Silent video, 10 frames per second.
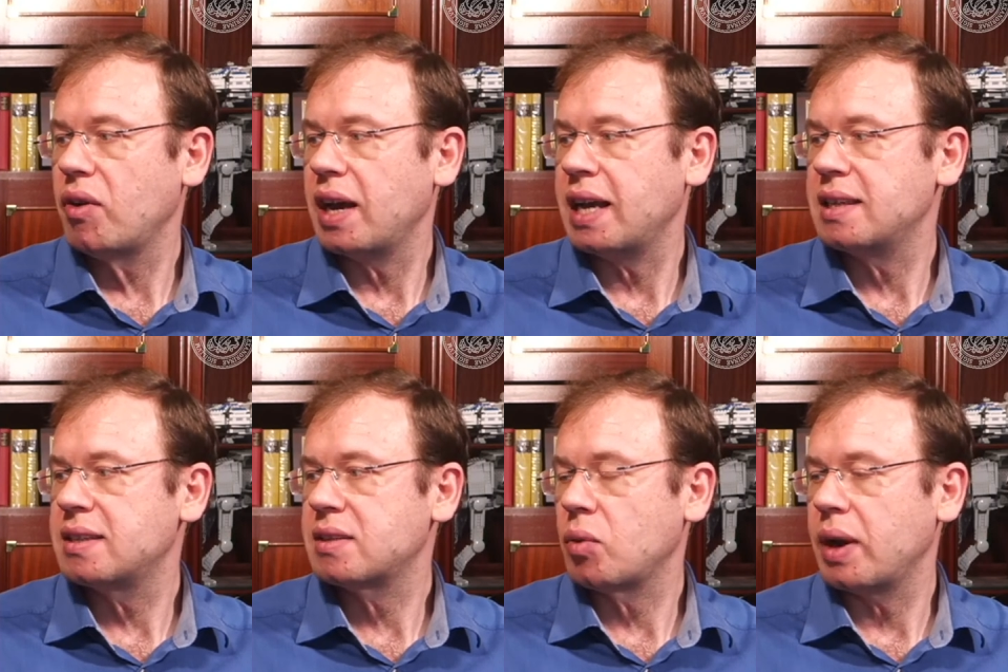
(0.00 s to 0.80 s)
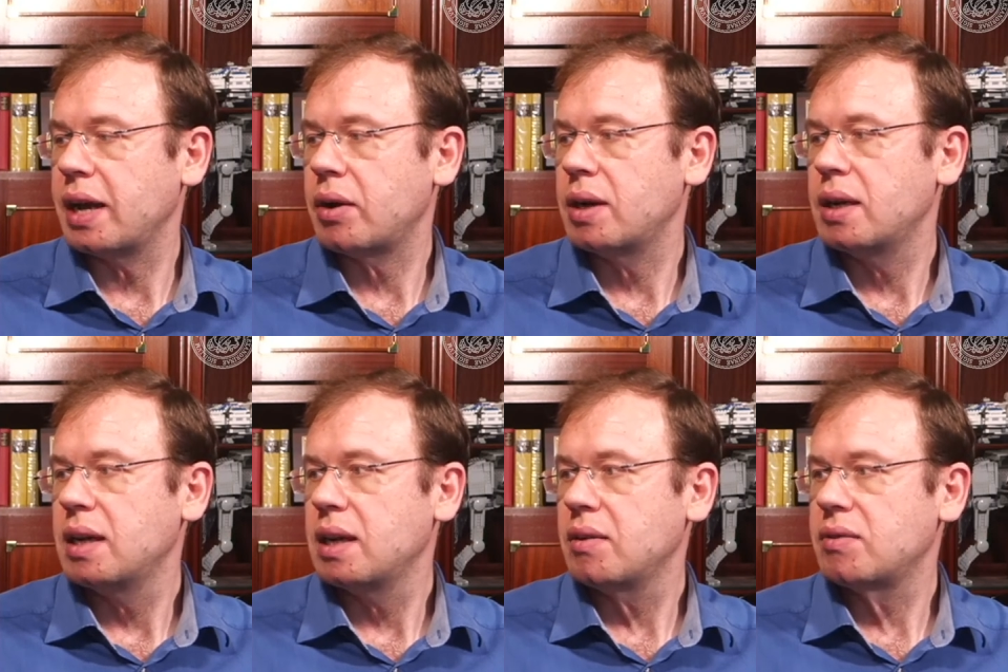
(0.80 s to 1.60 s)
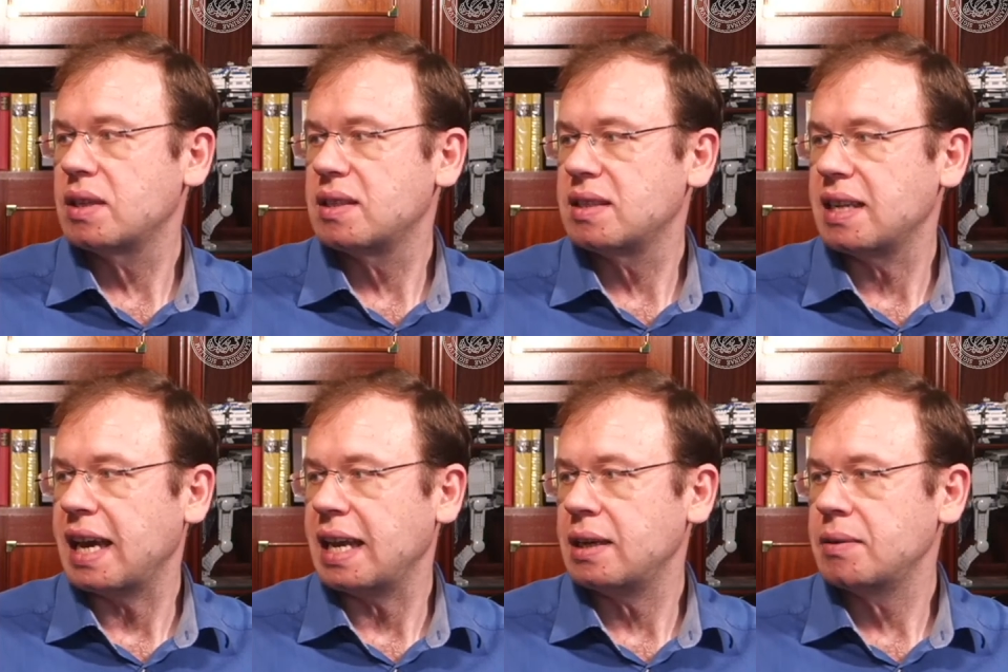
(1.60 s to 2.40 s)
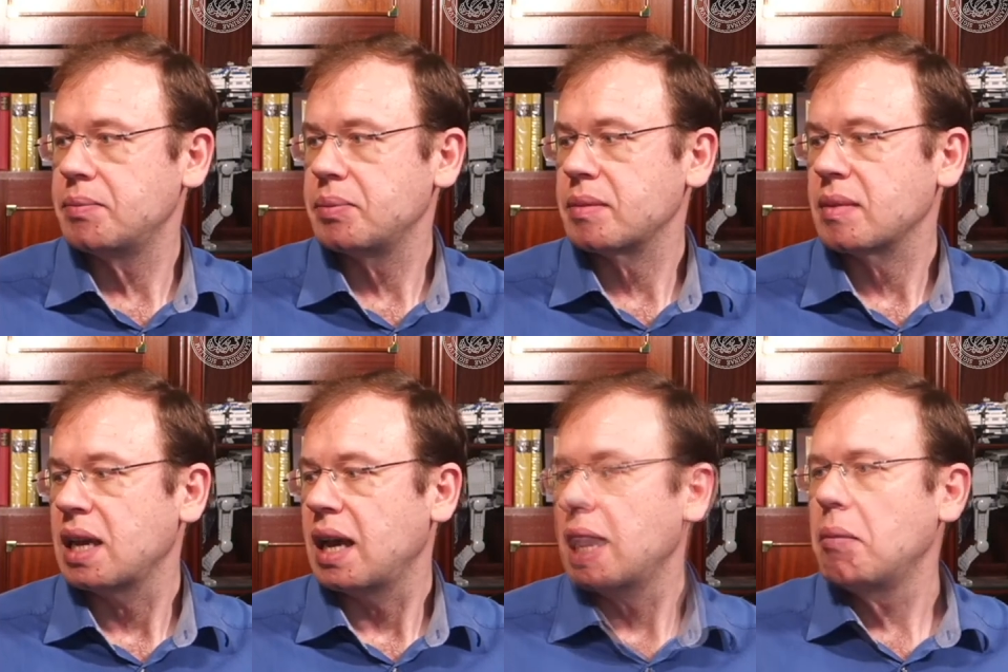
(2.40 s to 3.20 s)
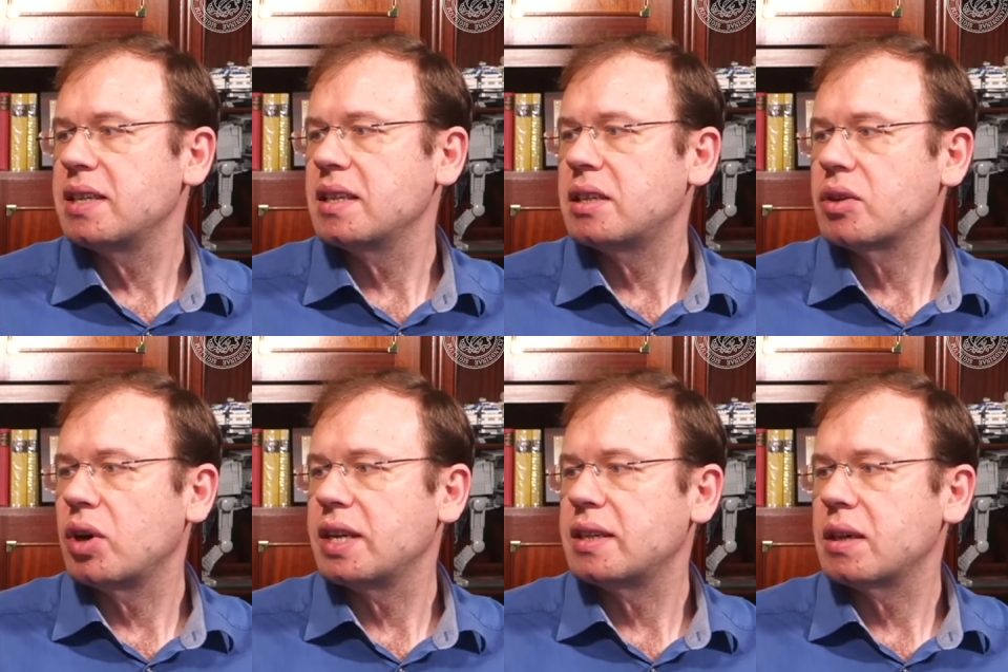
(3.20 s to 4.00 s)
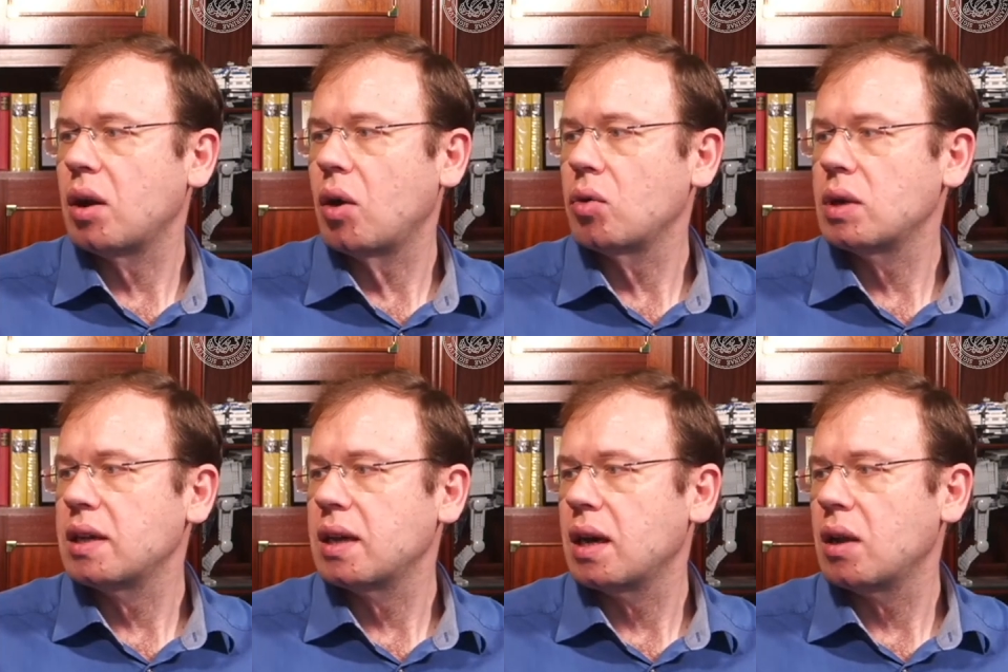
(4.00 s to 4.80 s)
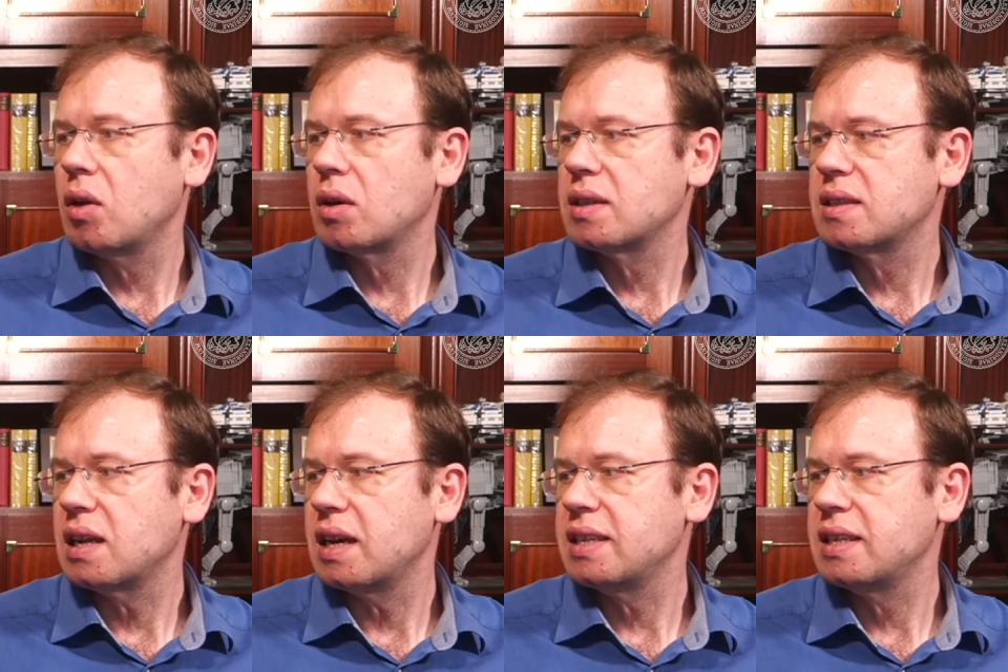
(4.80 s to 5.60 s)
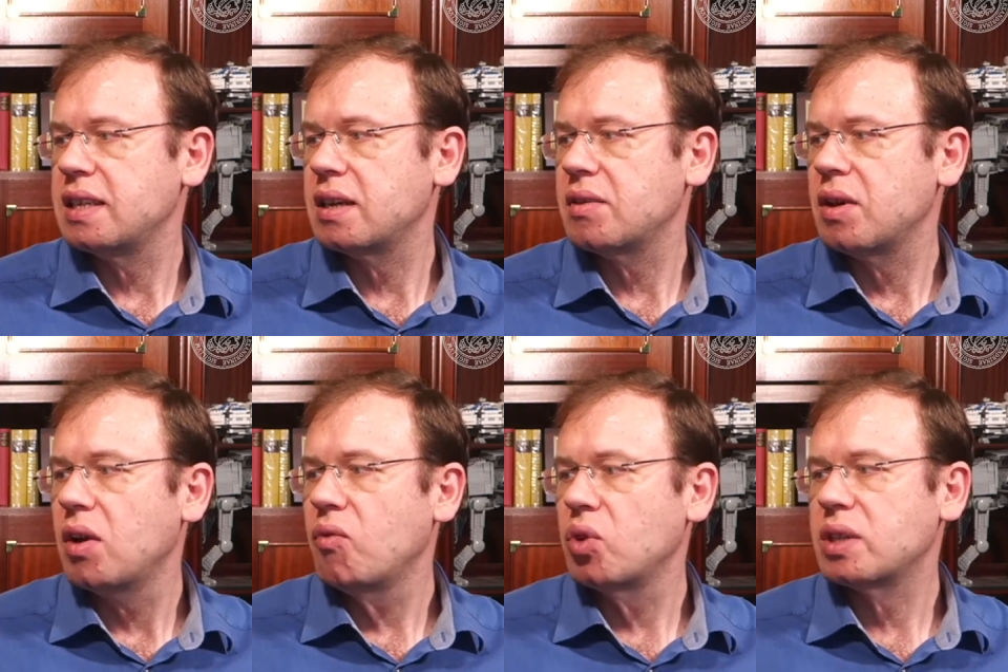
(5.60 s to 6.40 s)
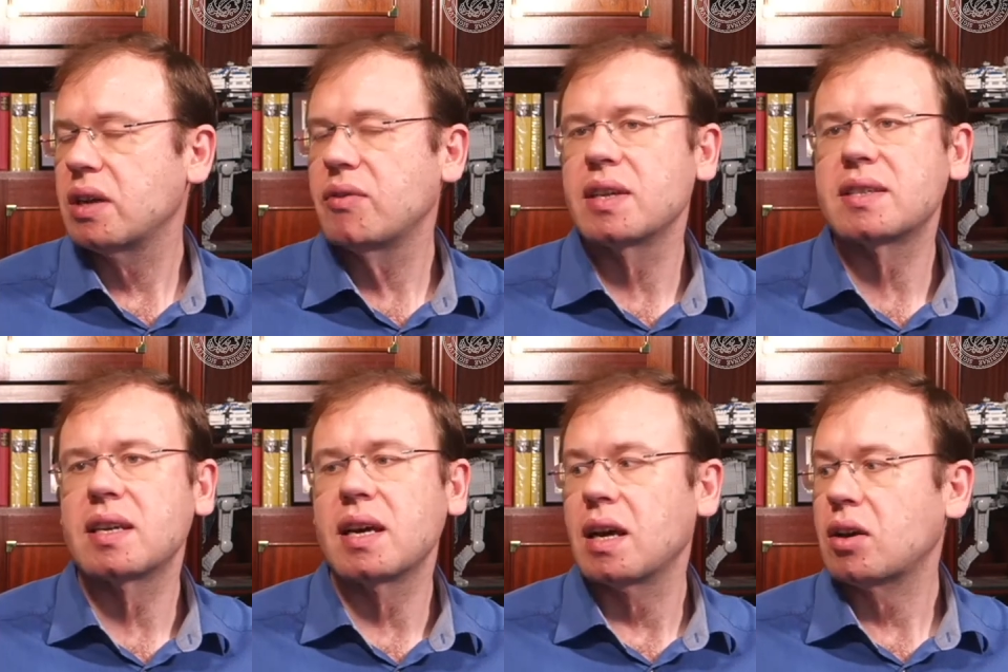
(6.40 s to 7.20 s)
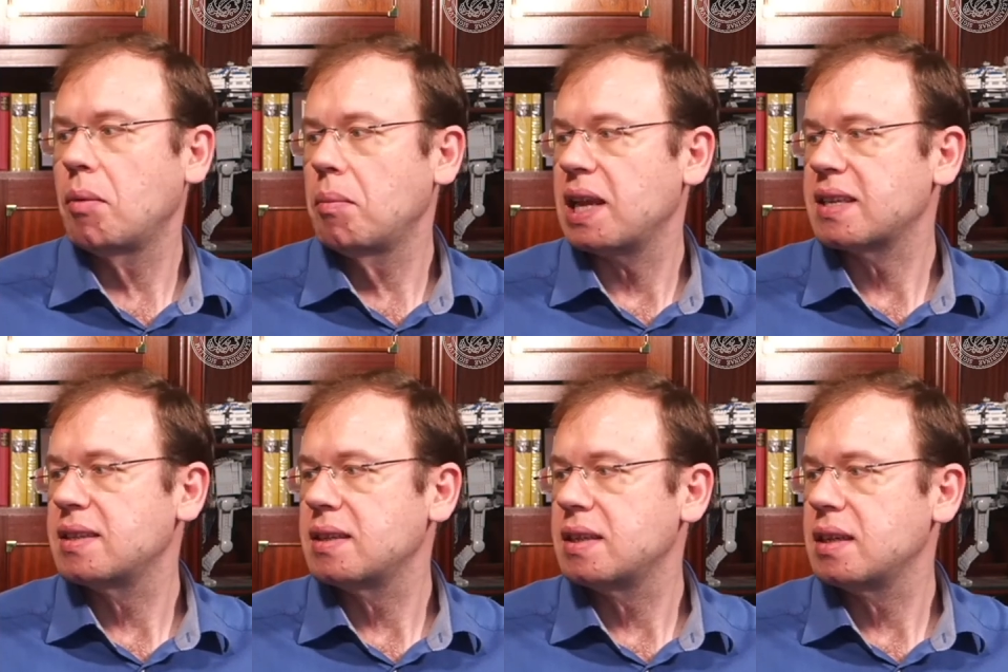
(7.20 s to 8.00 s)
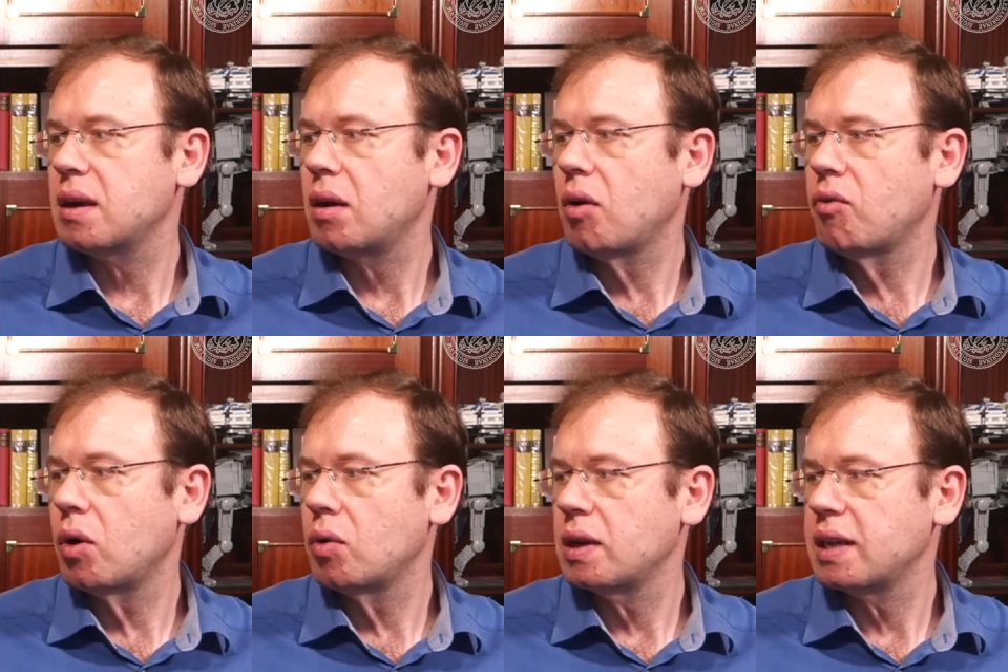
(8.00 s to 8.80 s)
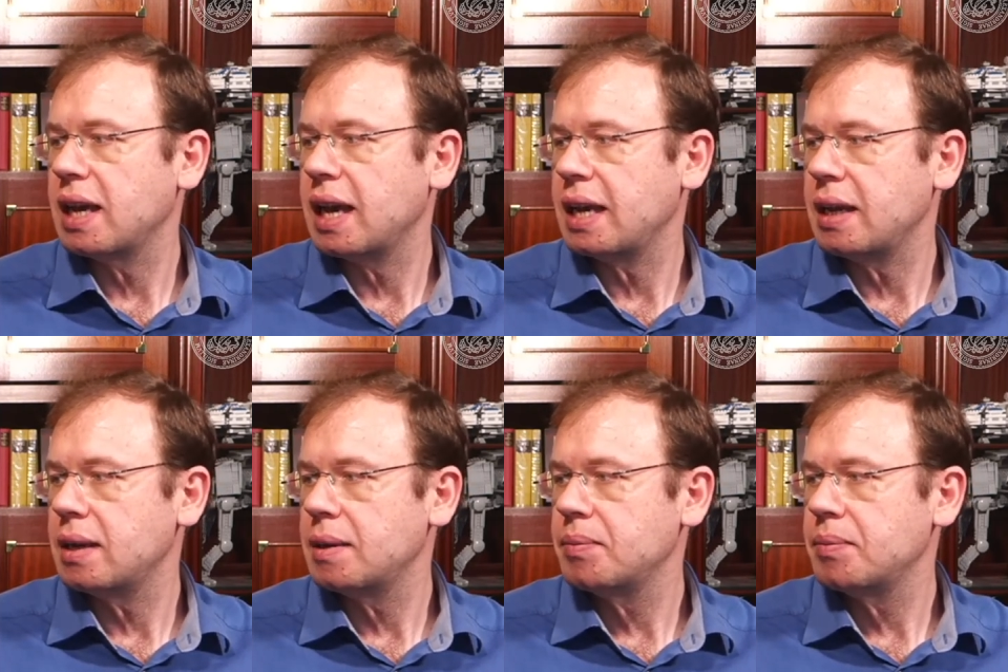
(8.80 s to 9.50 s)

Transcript: n square if this is n, but integrating only along this line here would give us a complexity of only n.